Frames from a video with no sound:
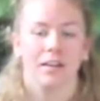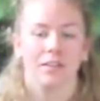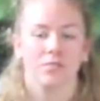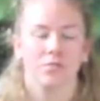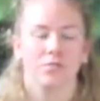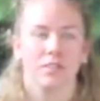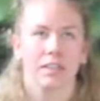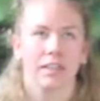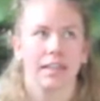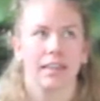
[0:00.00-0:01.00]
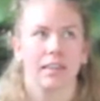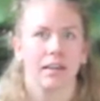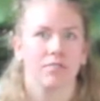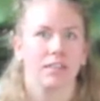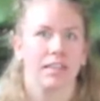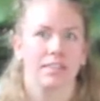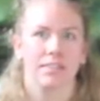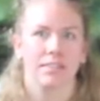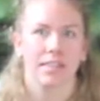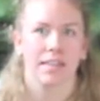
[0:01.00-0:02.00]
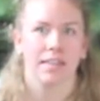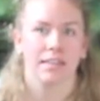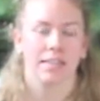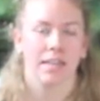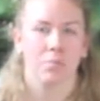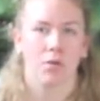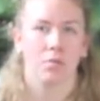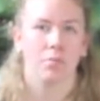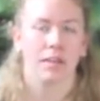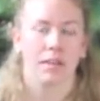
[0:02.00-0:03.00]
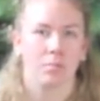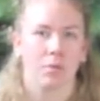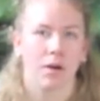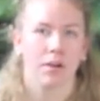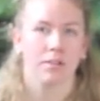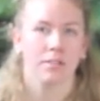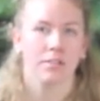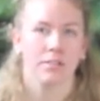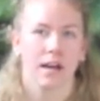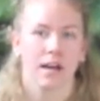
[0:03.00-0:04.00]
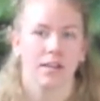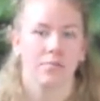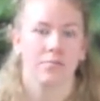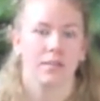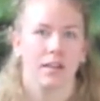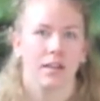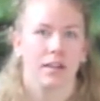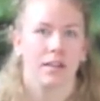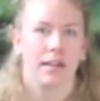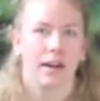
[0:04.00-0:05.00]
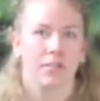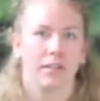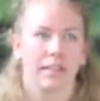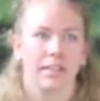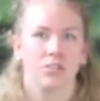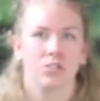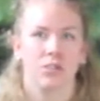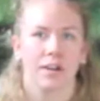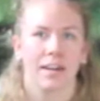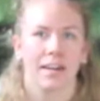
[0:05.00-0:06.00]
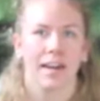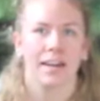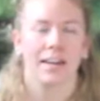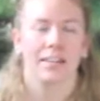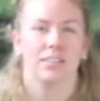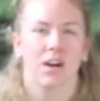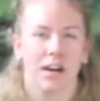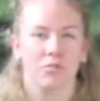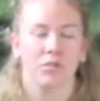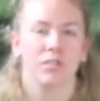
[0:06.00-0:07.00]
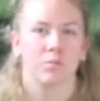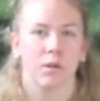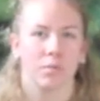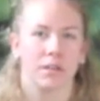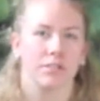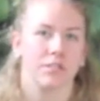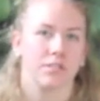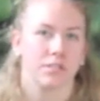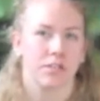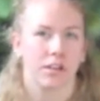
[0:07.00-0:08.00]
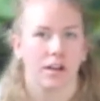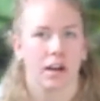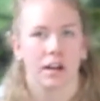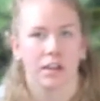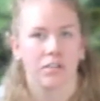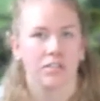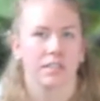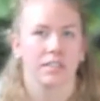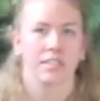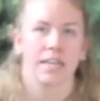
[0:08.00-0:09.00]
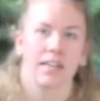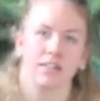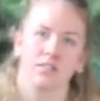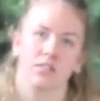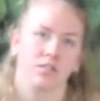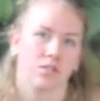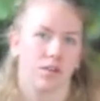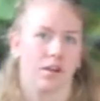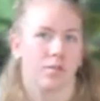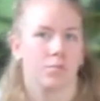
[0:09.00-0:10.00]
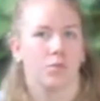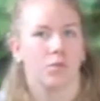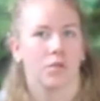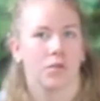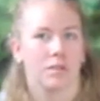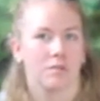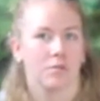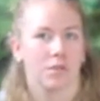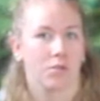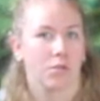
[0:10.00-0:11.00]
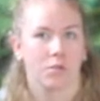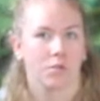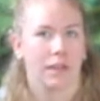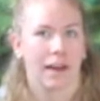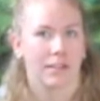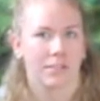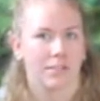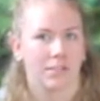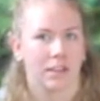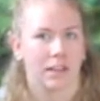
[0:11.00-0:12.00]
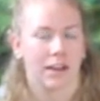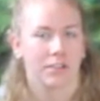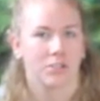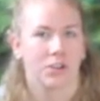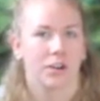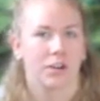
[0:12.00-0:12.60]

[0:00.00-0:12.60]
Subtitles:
It's a really lovely seated hip opening pose that I really enjoy, and it's kind of good as well because you can kind of go as intense or as relaxed as you'd like to